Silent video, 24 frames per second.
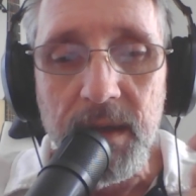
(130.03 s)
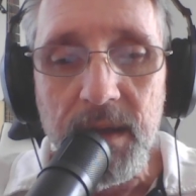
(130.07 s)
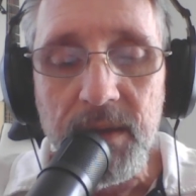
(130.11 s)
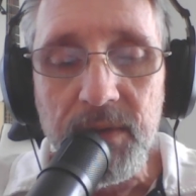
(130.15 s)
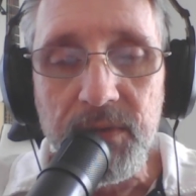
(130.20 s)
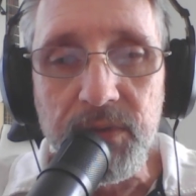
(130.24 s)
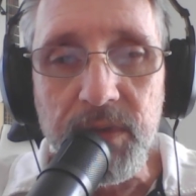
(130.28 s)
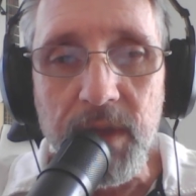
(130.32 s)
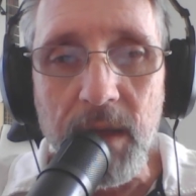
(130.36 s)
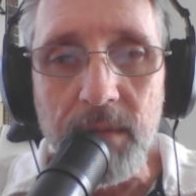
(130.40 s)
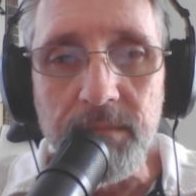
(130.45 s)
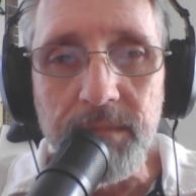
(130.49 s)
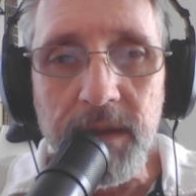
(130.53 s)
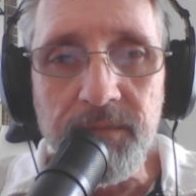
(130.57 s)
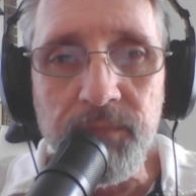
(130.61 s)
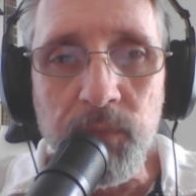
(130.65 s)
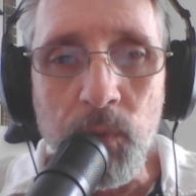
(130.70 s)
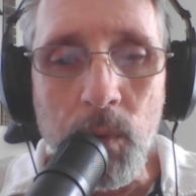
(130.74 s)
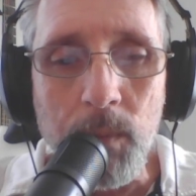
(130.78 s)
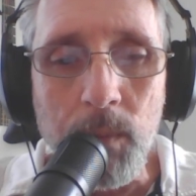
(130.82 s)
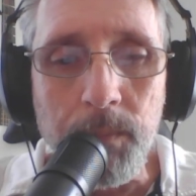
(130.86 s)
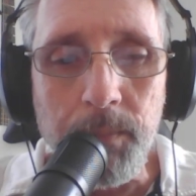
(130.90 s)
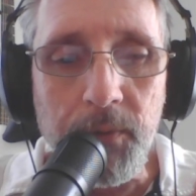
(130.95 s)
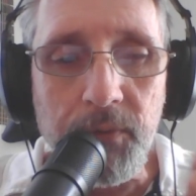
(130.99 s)

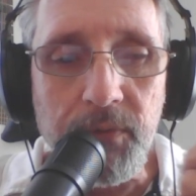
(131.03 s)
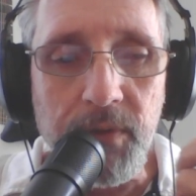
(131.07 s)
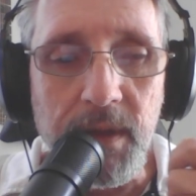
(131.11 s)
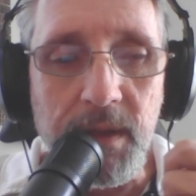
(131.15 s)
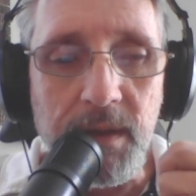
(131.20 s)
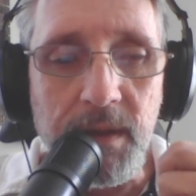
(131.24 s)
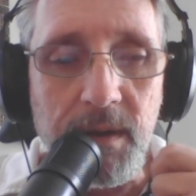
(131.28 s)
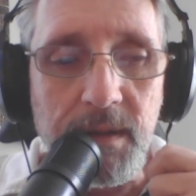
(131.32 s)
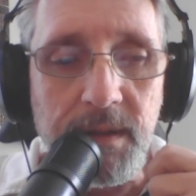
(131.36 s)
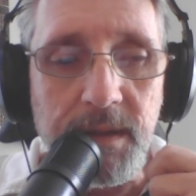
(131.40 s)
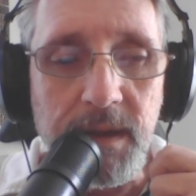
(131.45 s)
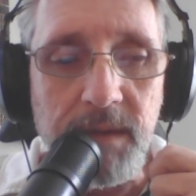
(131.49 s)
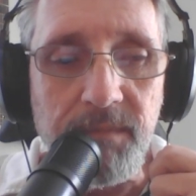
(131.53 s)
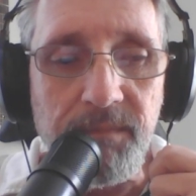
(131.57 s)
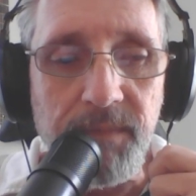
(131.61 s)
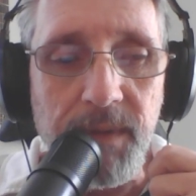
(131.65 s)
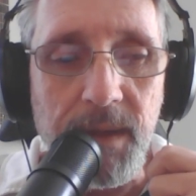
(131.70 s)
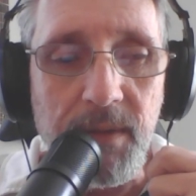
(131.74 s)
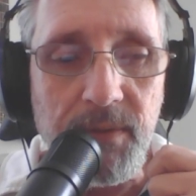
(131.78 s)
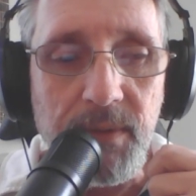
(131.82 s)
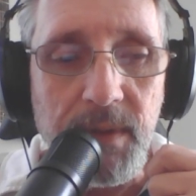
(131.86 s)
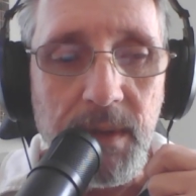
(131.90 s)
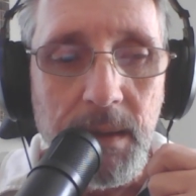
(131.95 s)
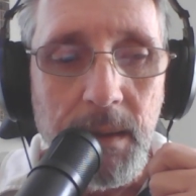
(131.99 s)
74% on
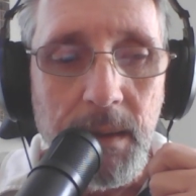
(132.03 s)
defense.